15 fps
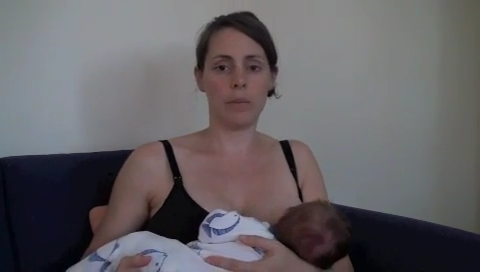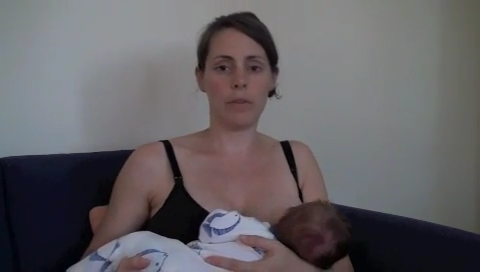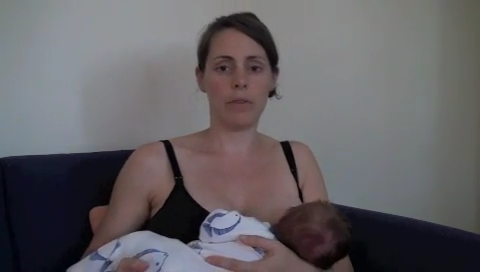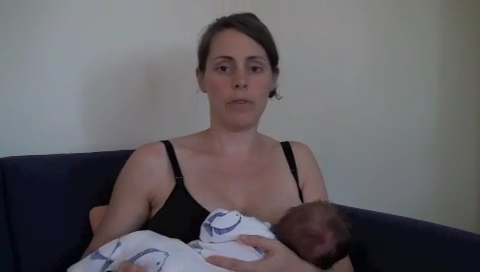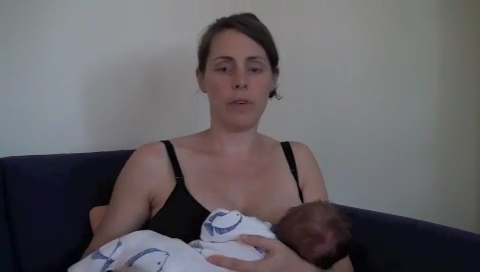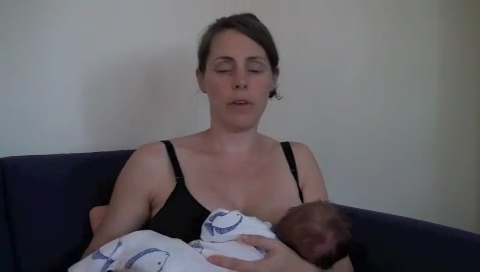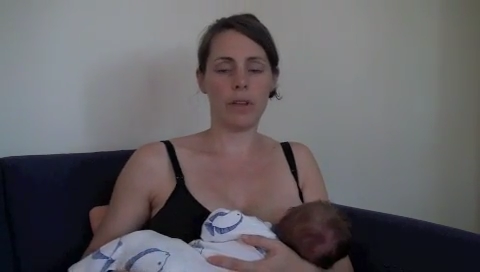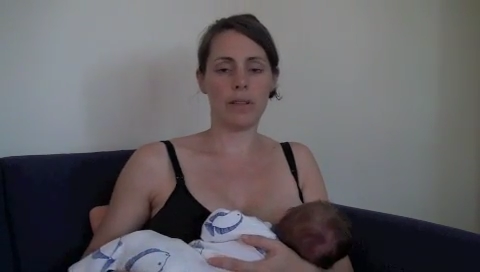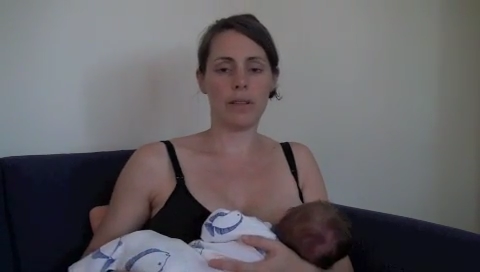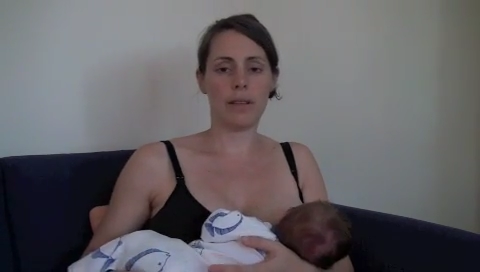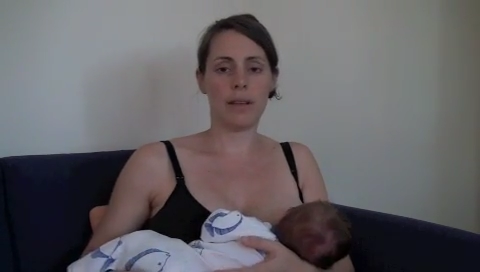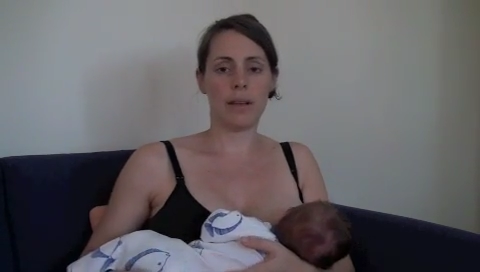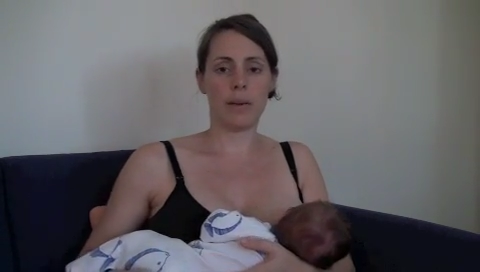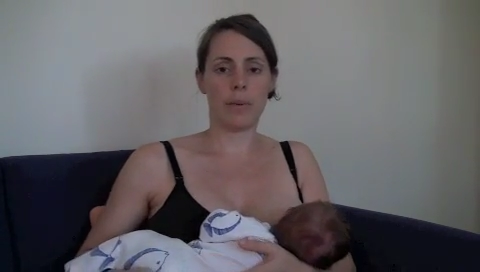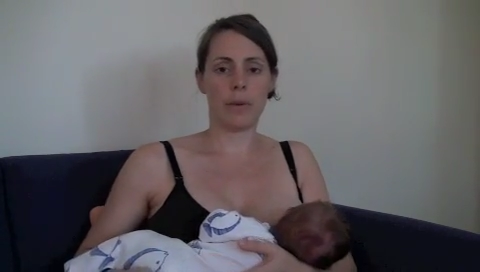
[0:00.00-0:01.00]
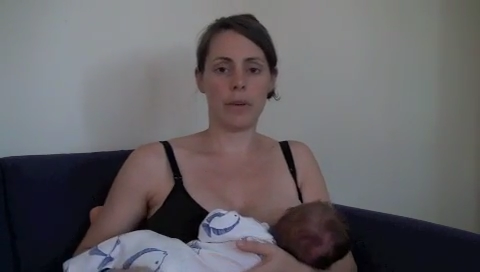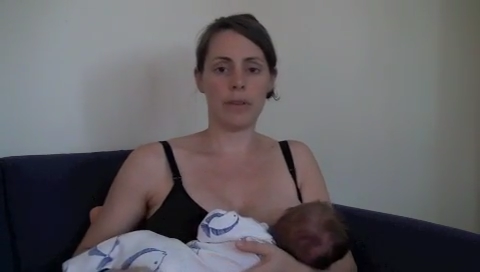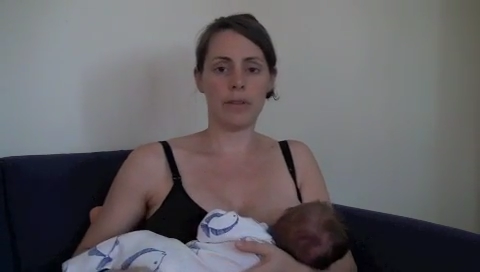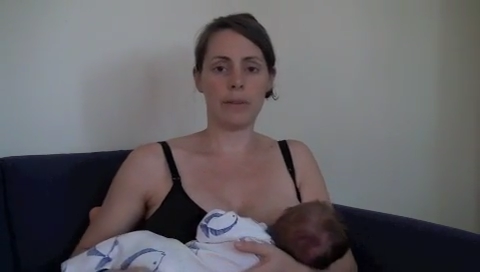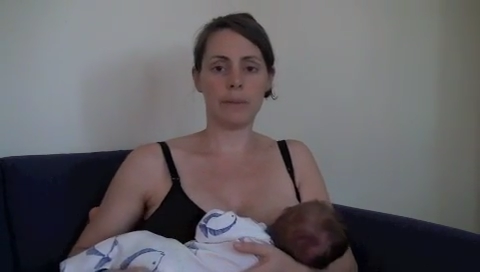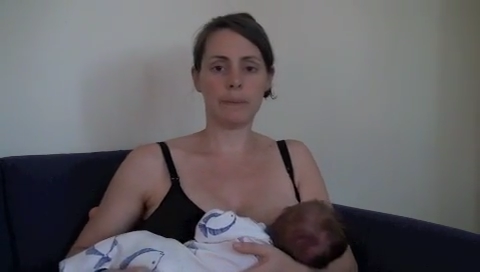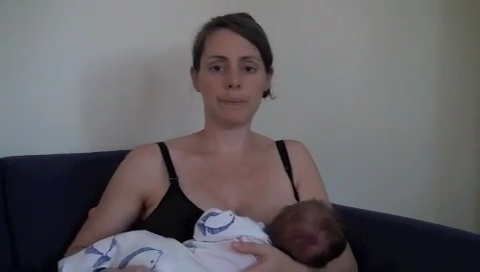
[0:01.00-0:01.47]
The first thing
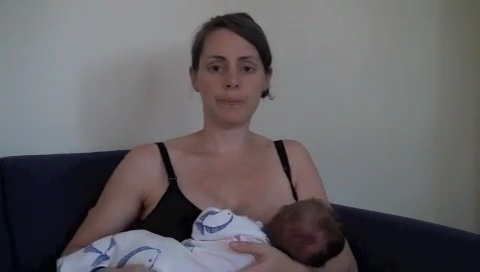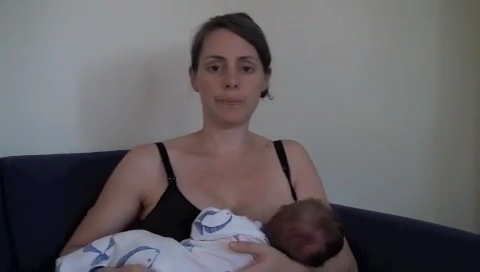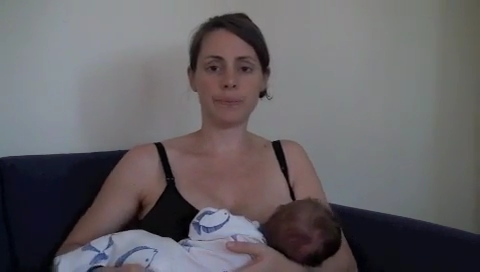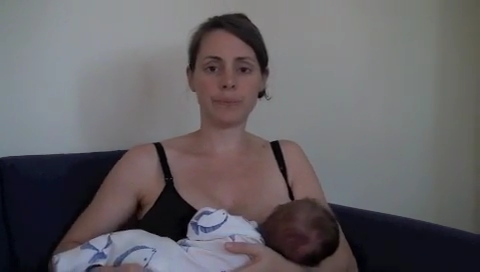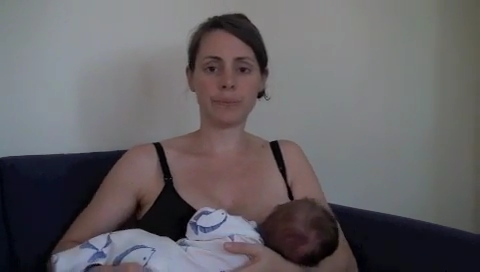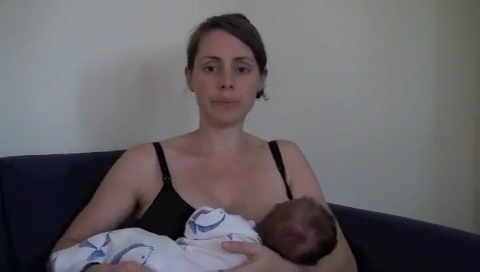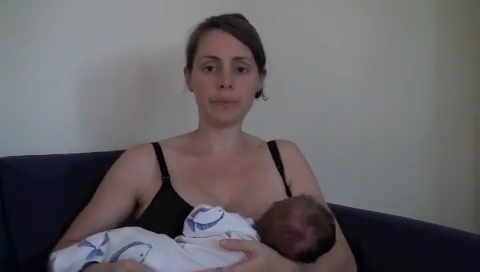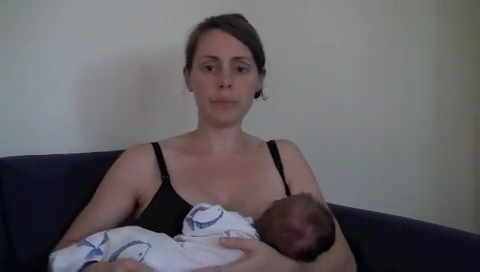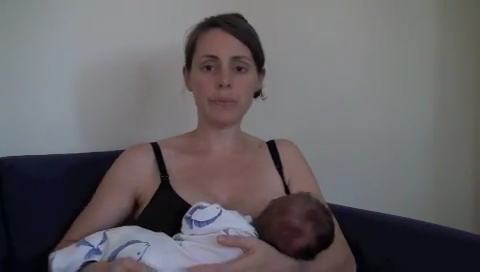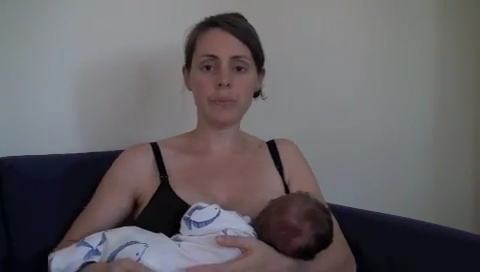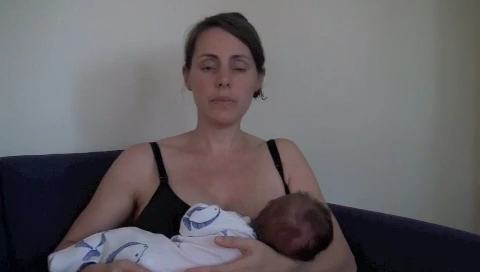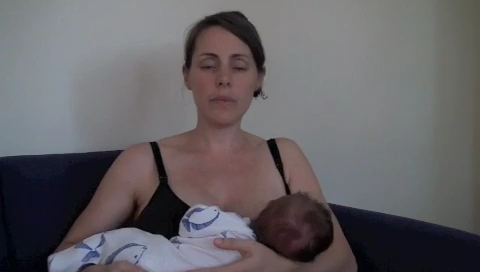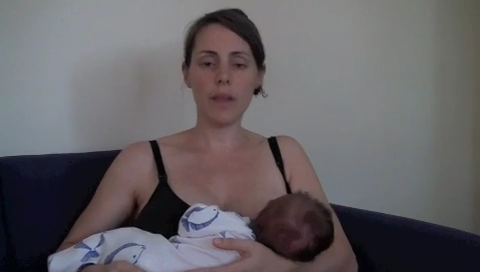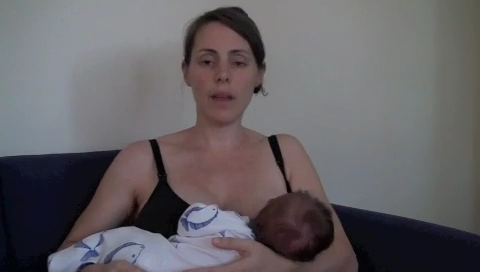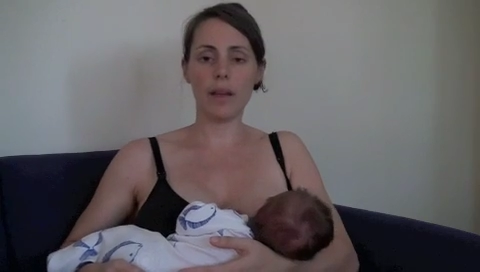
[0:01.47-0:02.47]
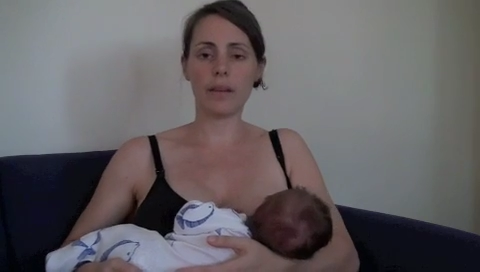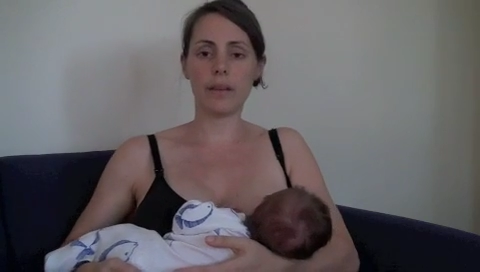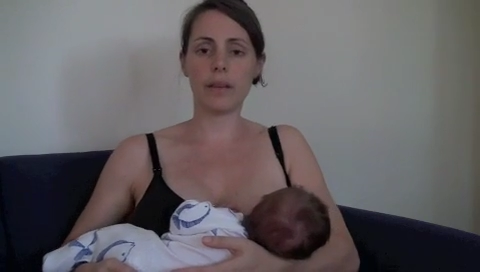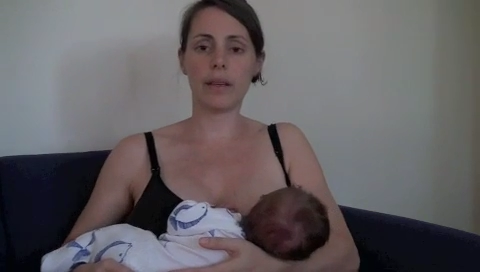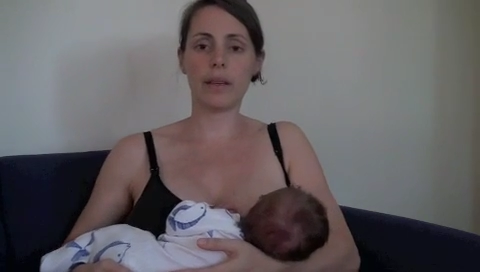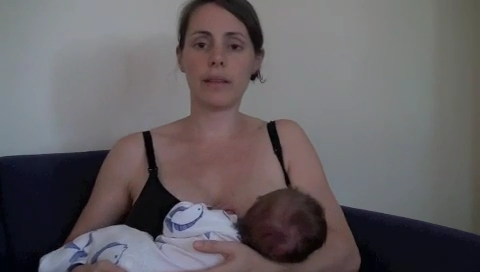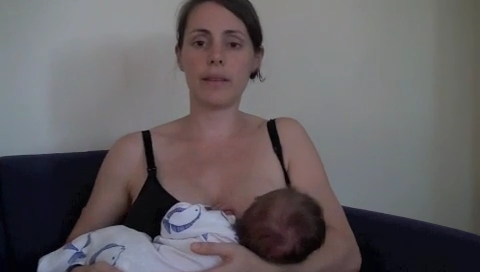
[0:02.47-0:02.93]
was,
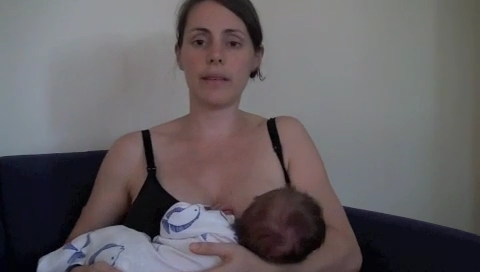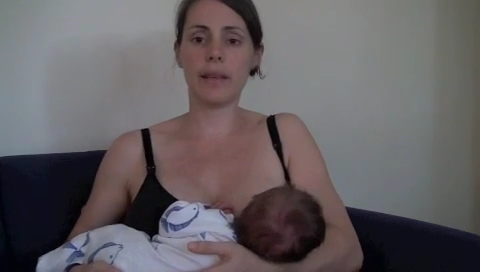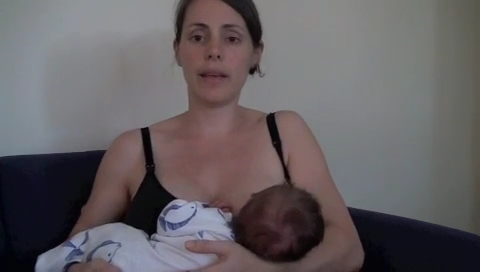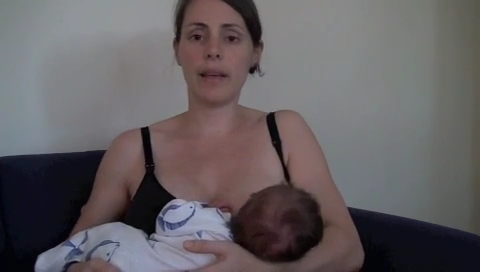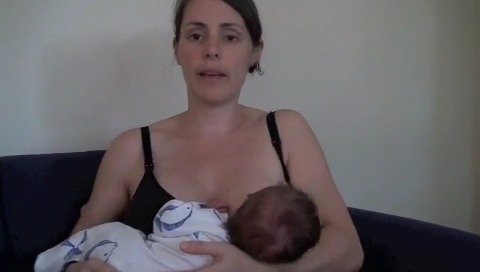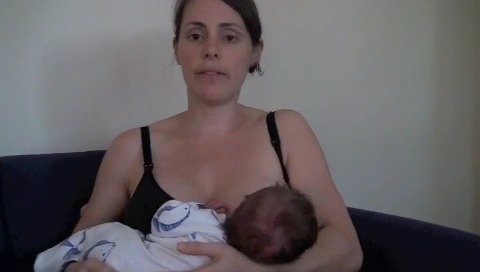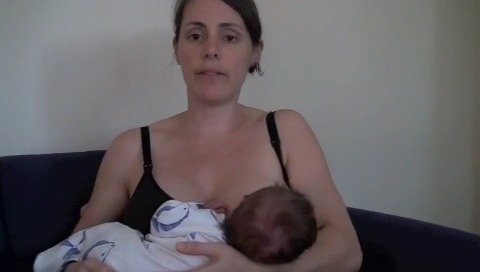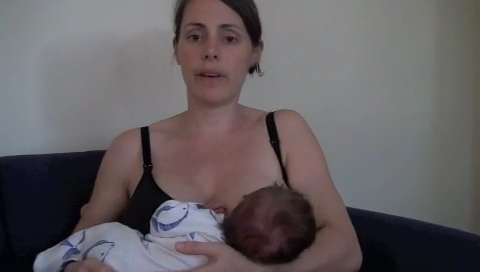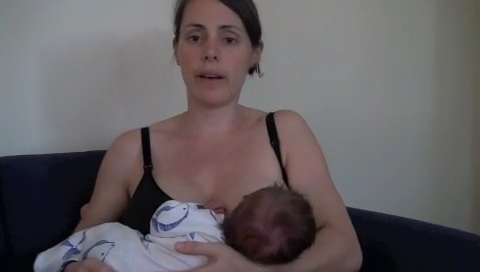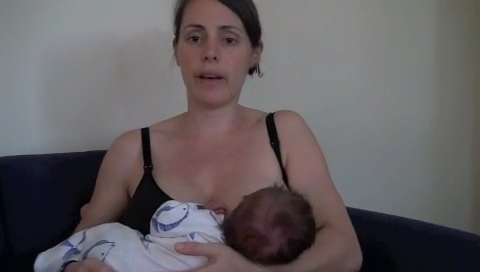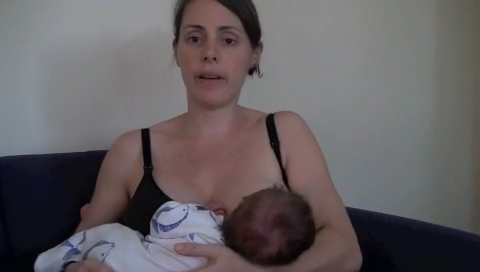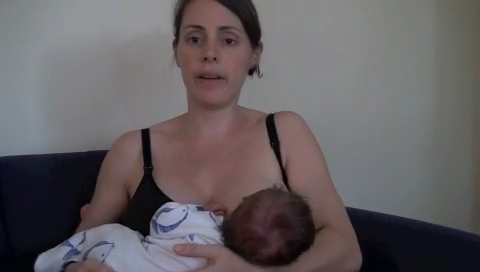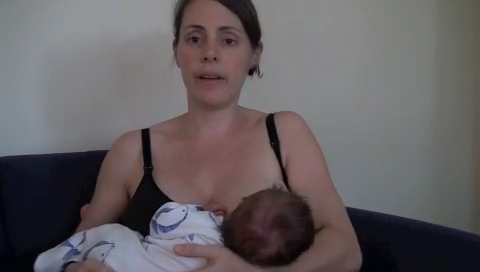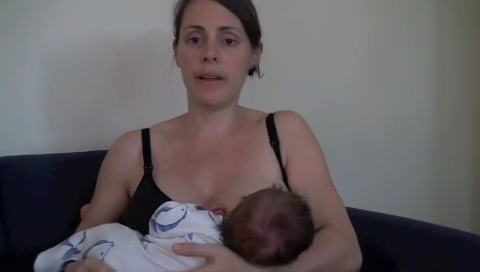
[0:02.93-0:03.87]
you can see how far